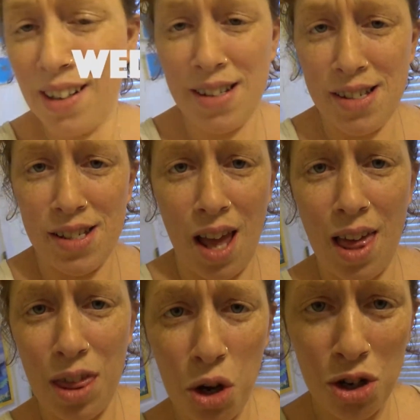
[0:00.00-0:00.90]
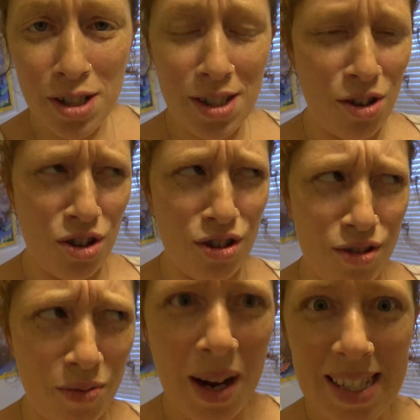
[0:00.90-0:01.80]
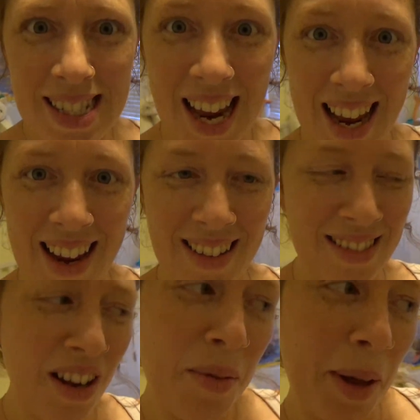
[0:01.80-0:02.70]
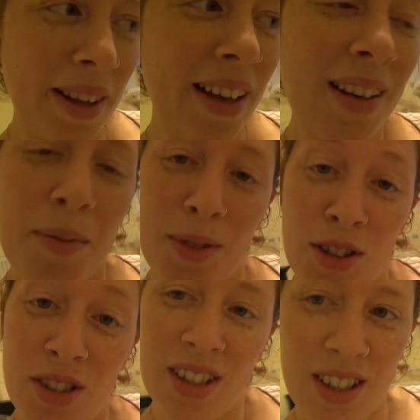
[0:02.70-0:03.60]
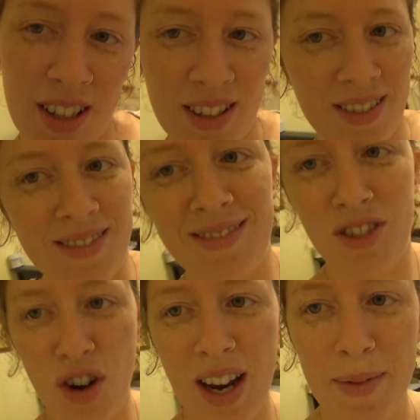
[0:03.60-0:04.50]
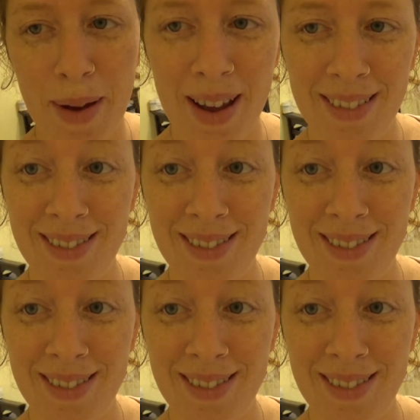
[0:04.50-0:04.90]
is Wednesday. Sorry about that. I'm losing track of my